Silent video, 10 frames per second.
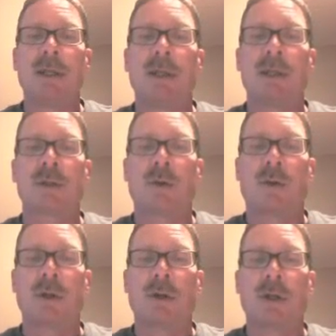This
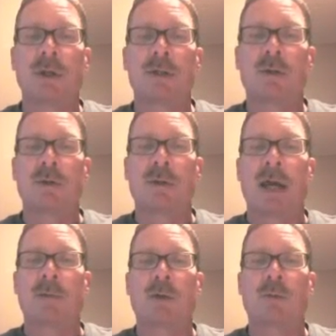whole area is your
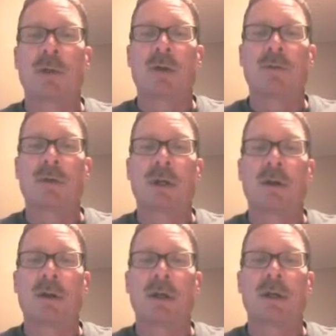abdominal pelvic
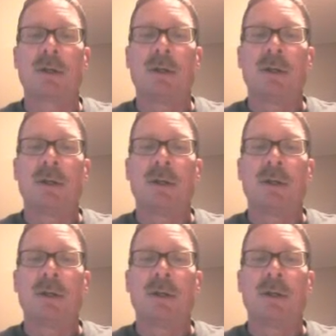area,